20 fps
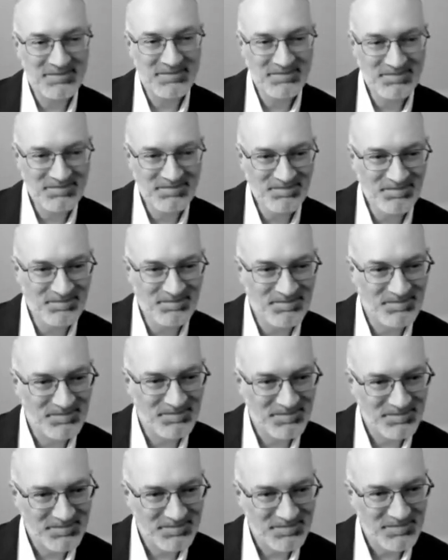
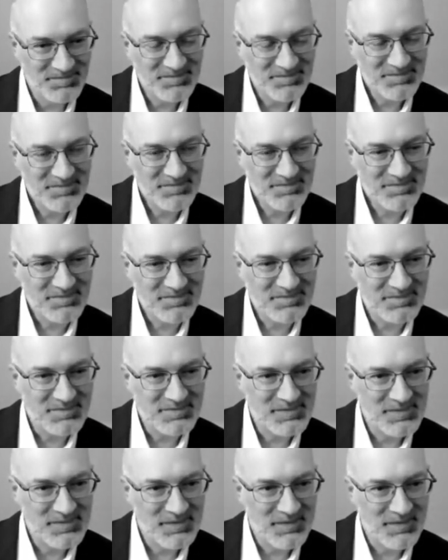
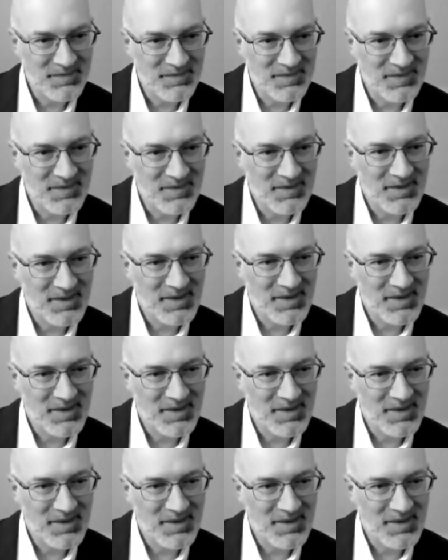(silent)